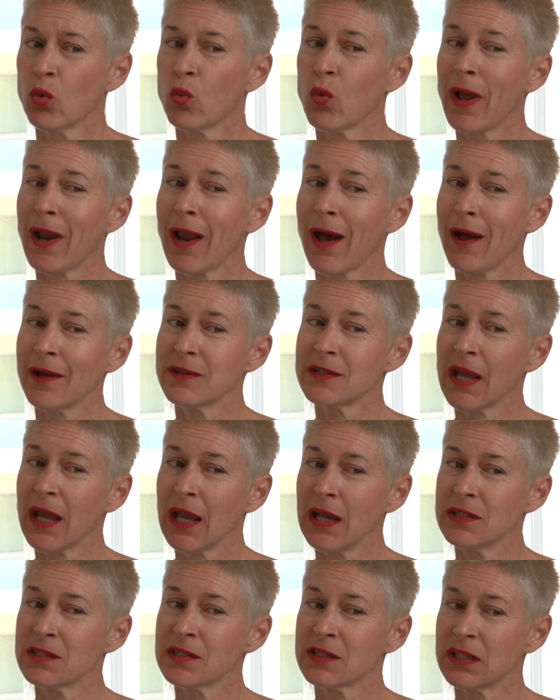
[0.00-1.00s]
Well, I'd
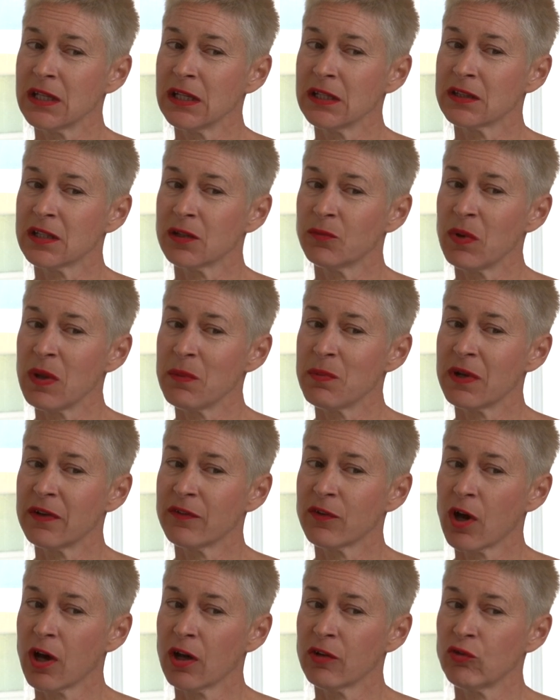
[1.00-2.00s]
hate to think that people
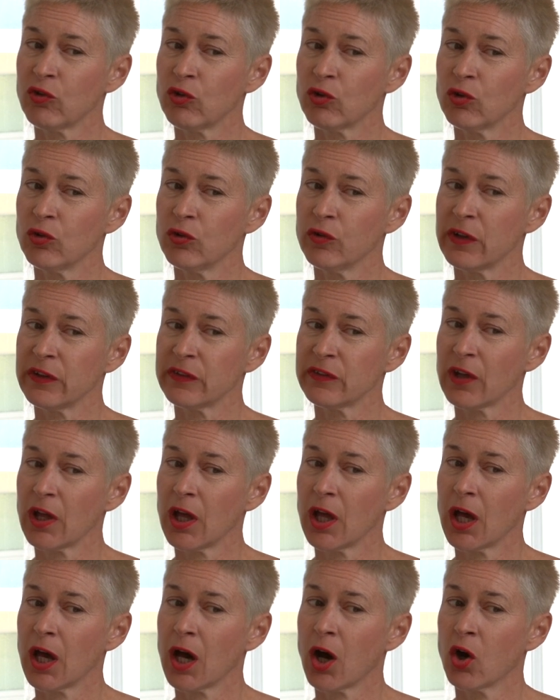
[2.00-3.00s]
have gone through this
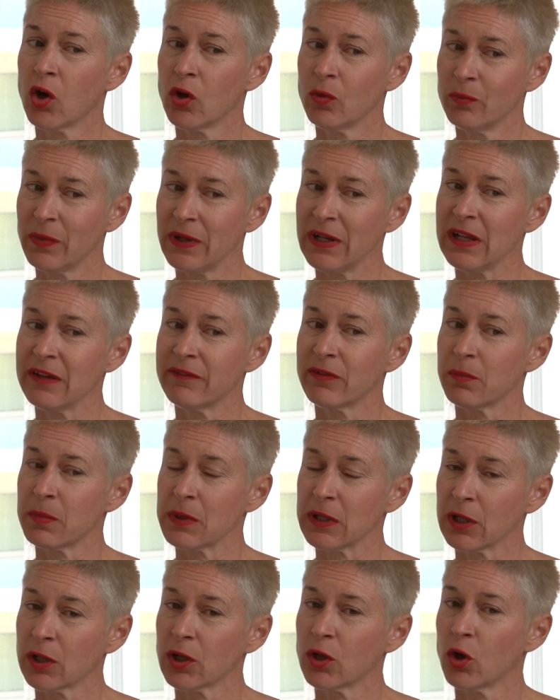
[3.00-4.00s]

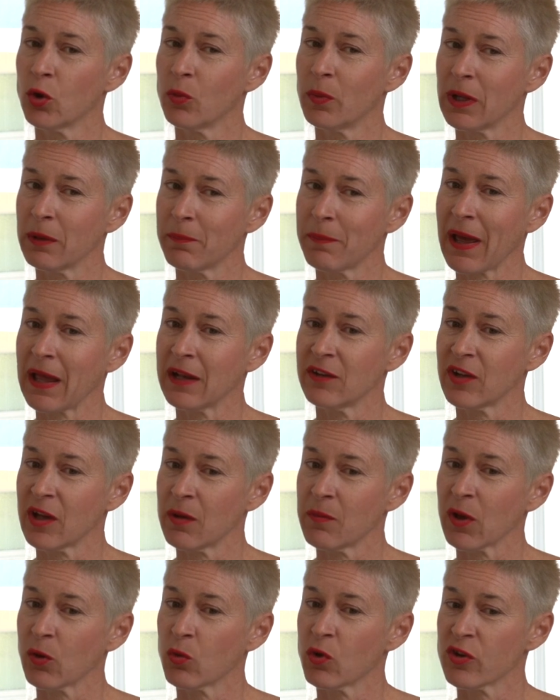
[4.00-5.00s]
unbelievable global
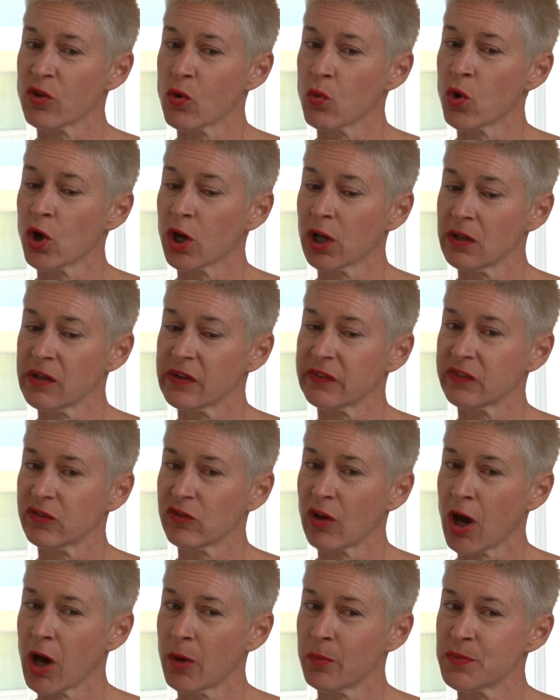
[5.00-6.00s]
pandemic where the world has
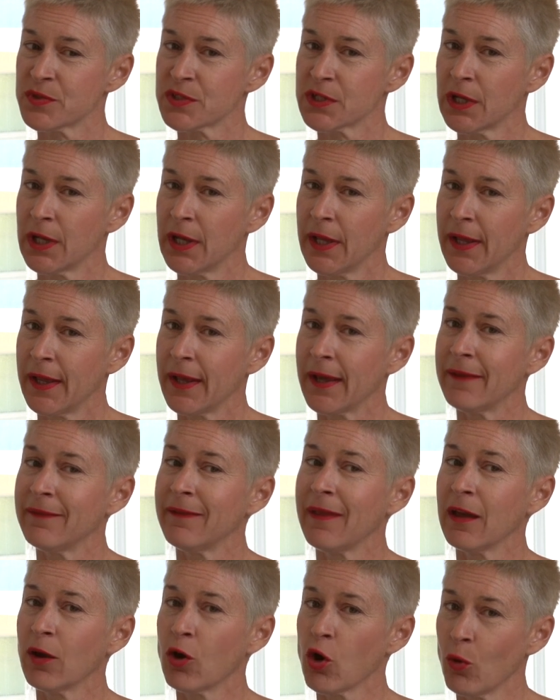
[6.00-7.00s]
stopped, and
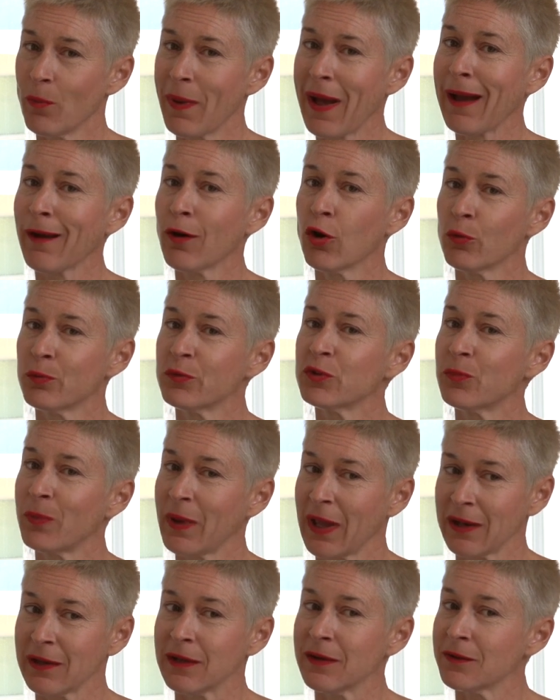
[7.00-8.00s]
they go back up to
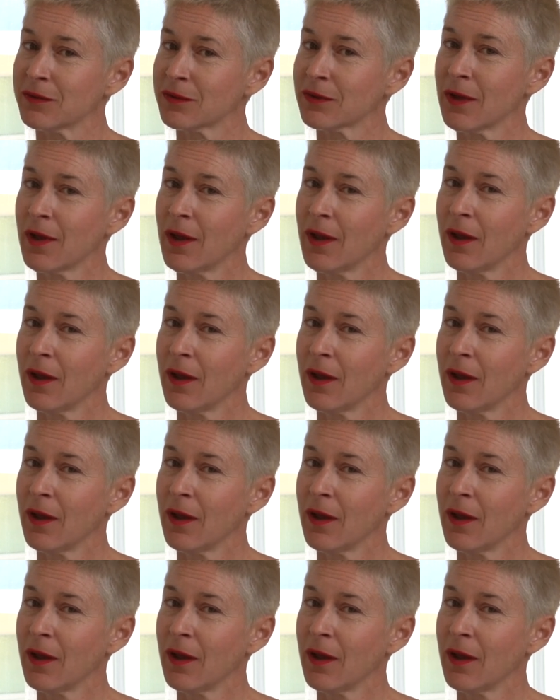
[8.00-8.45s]
pennies,